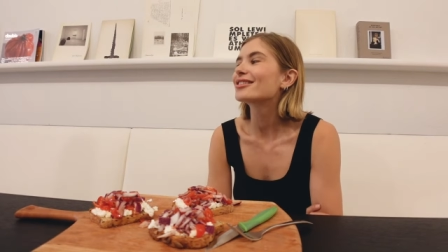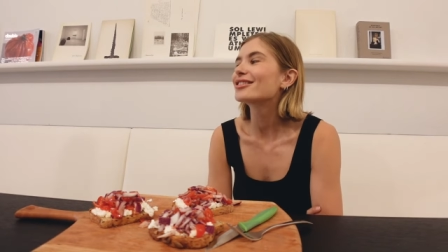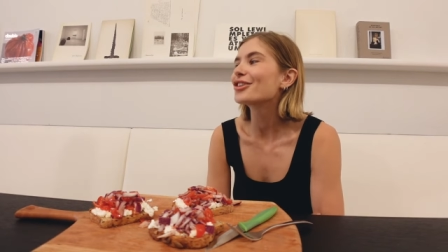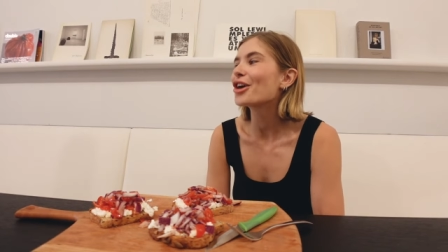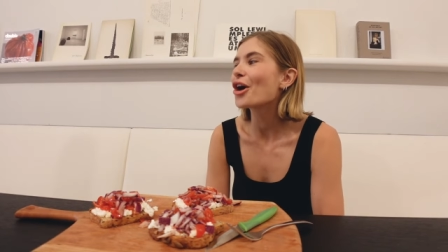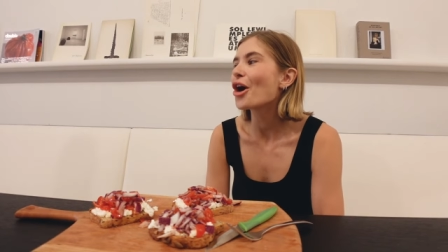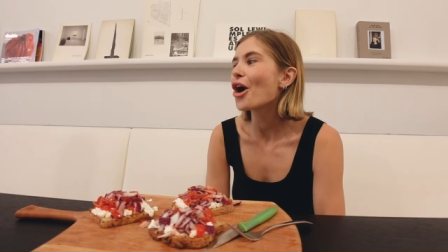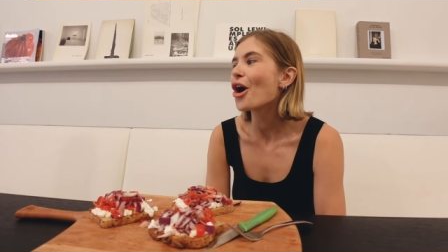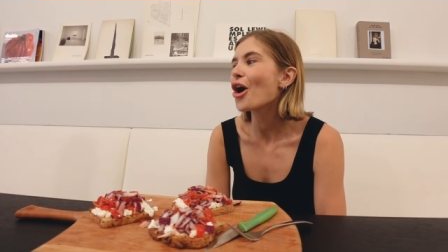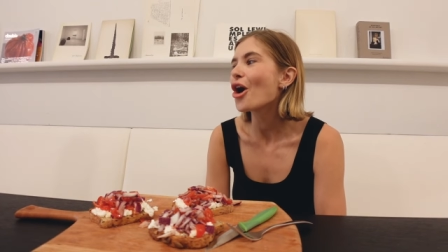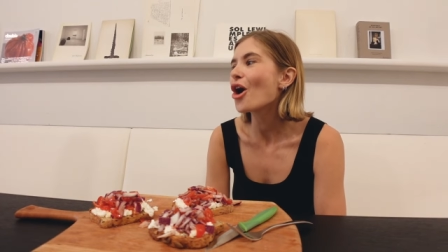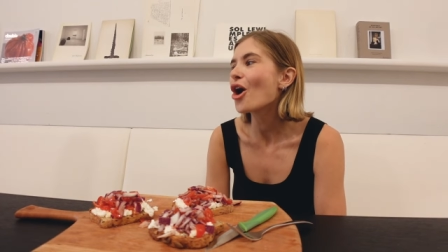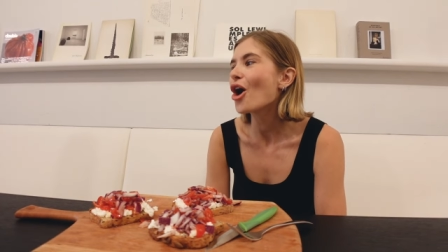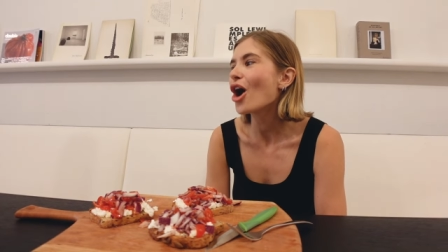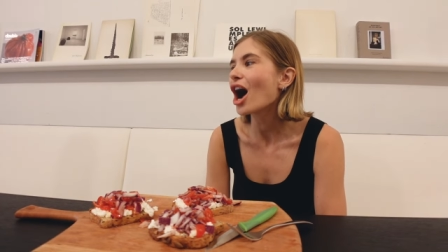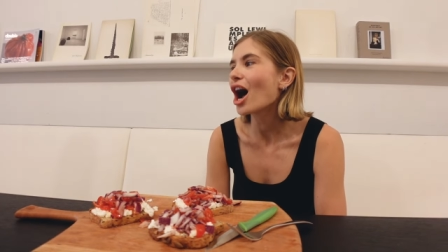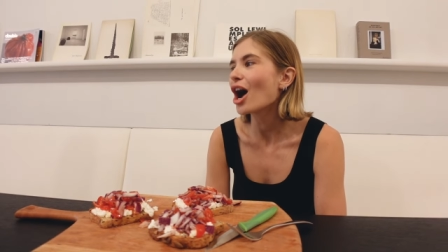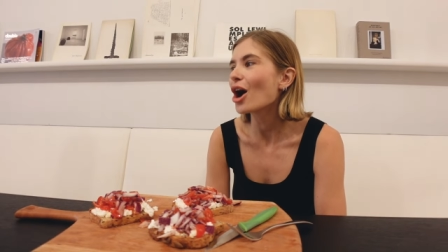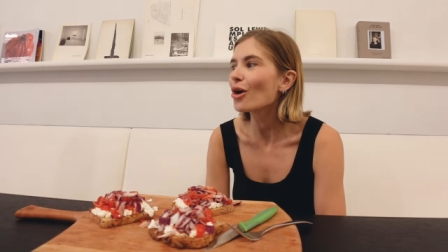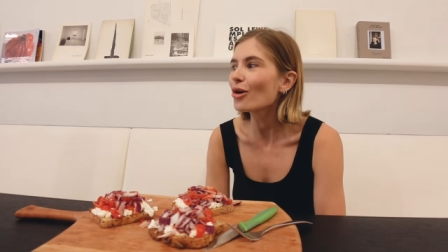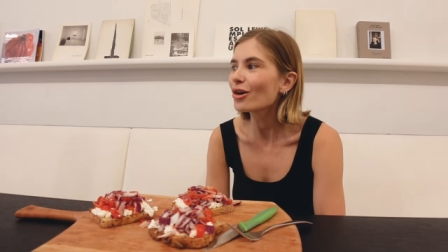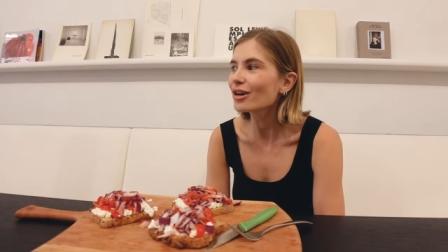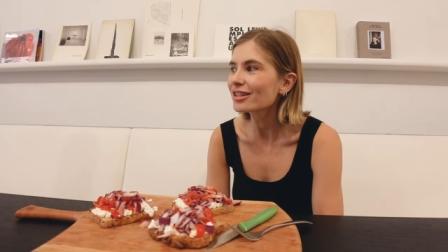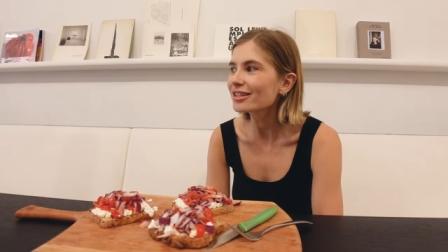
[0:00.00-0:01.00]
So
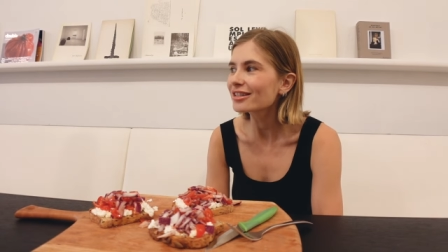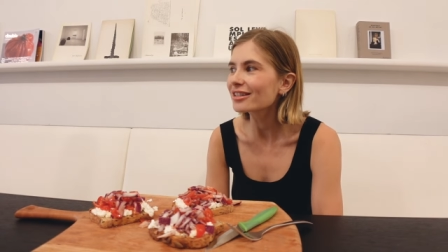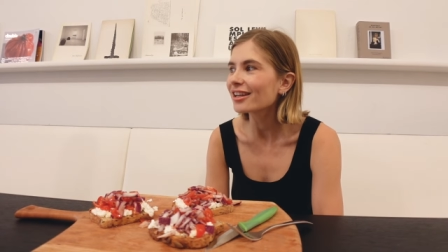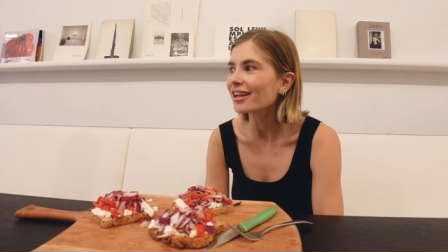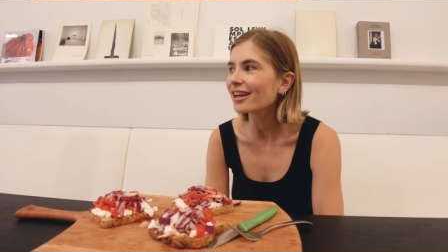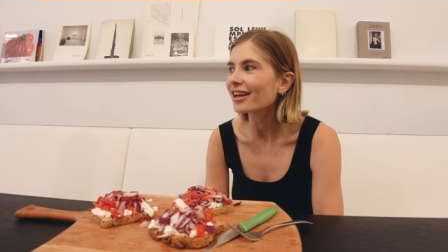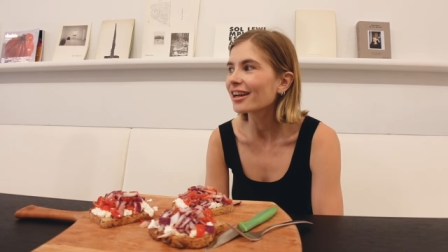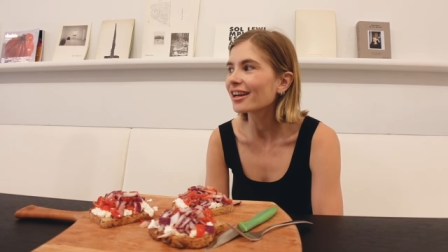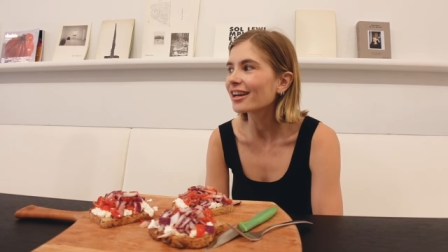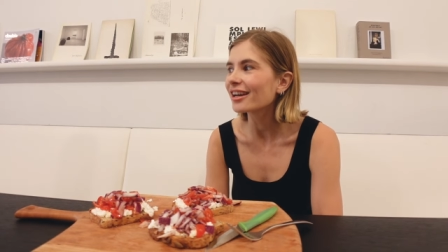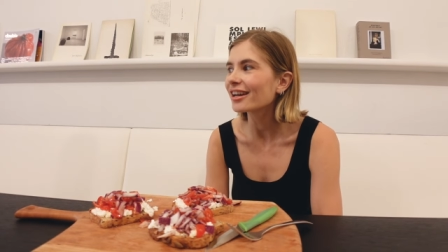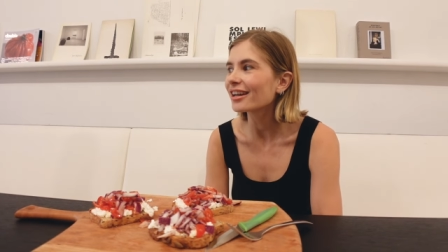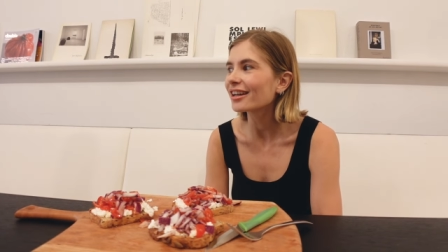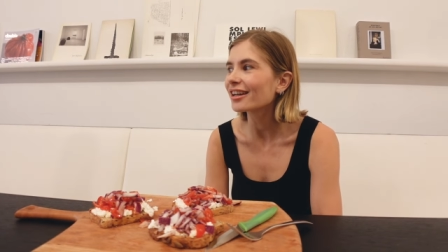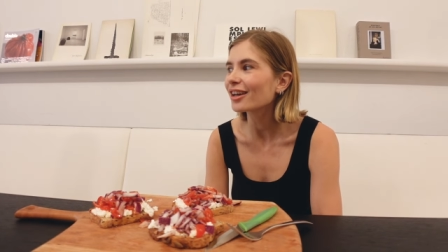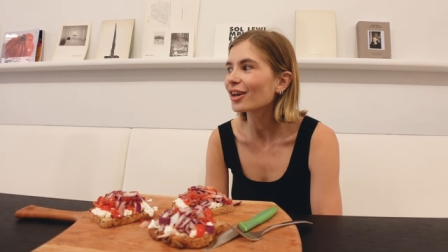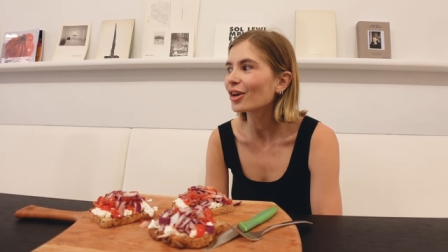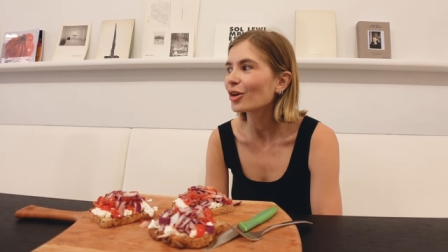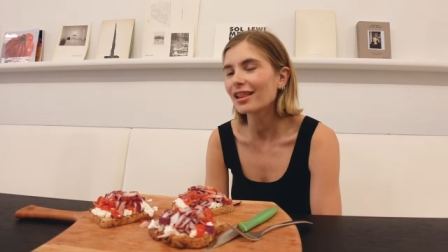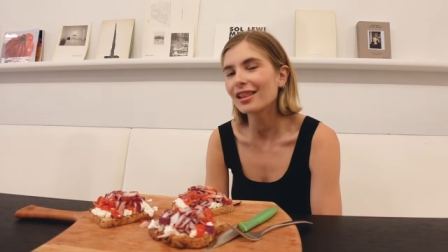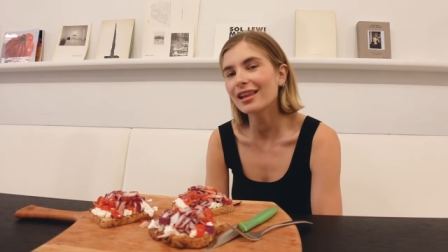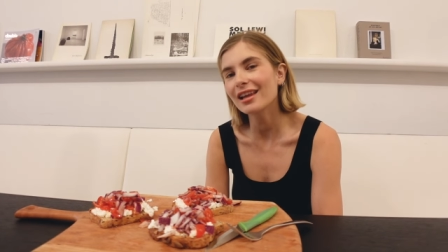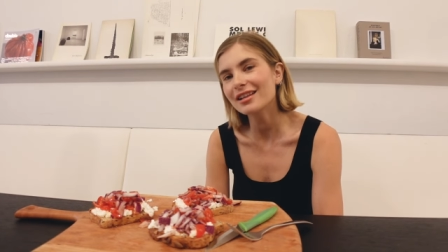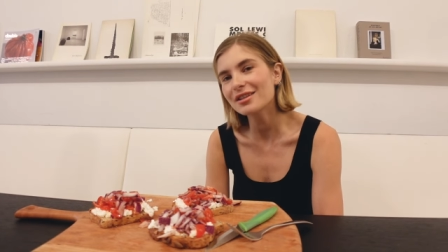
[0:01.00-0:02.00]
I was
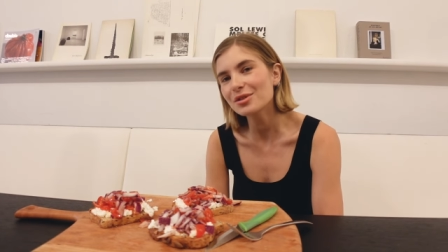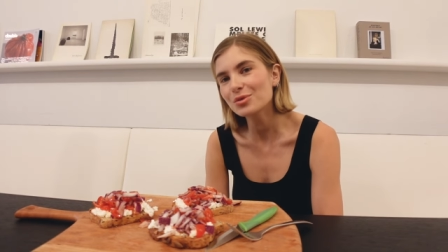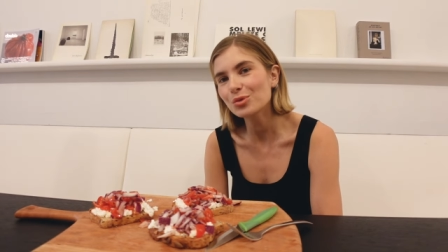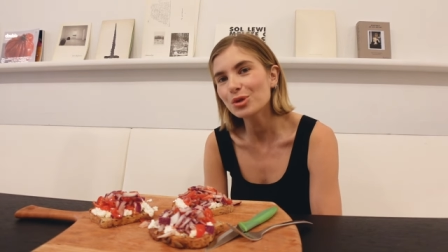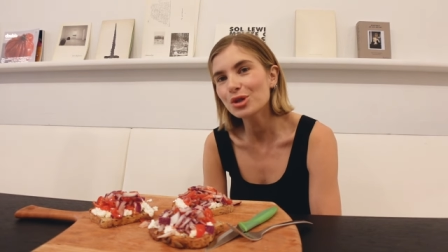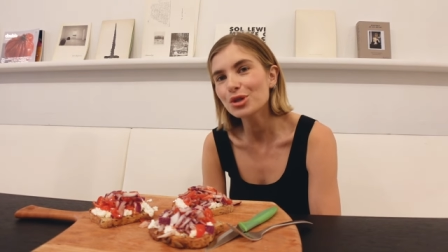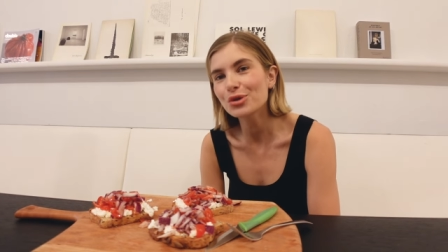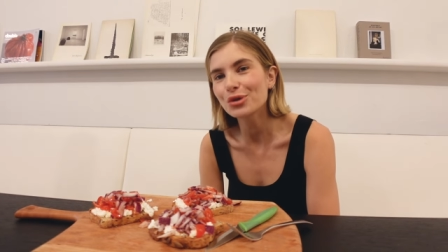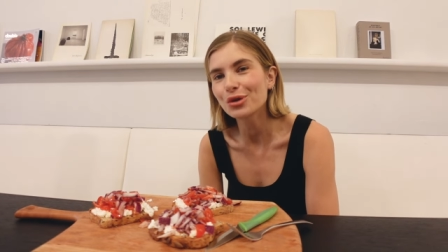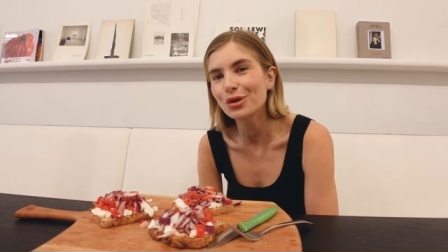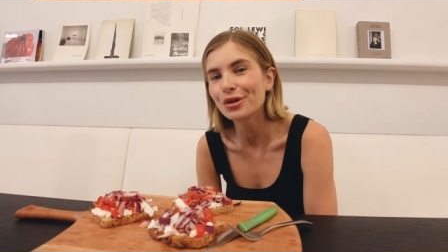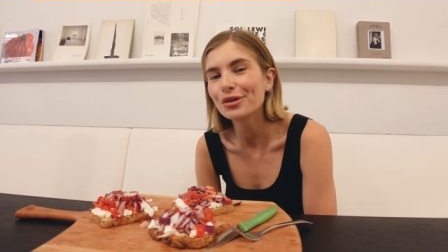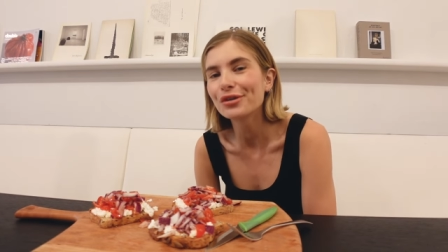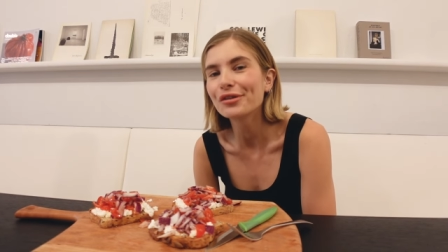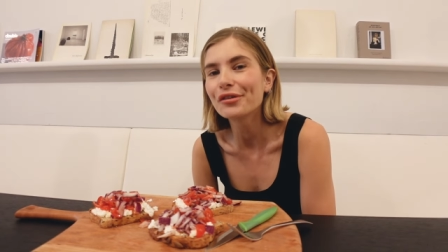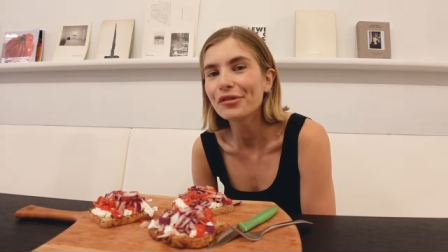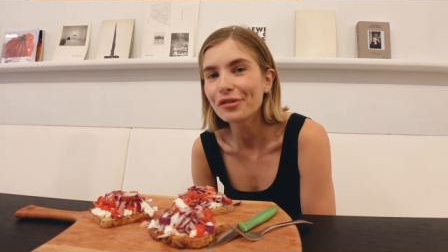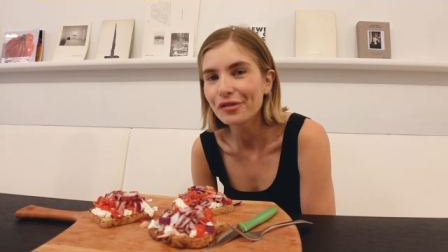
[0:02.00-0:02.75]
like, let's return the